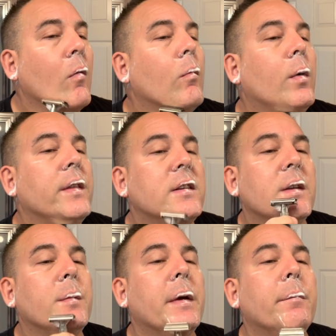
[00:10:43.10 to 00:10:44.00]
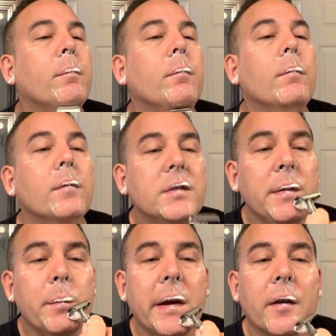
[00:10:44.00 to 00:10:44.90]
But they seem to
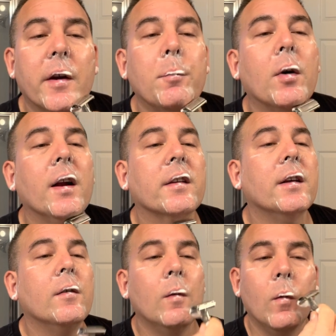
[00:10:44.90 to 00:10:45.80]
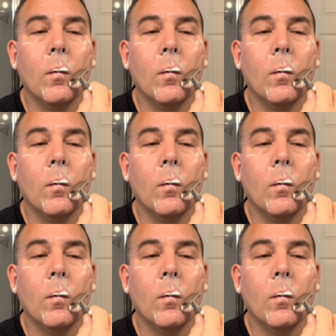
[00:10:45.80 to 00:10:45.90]
make a great product though.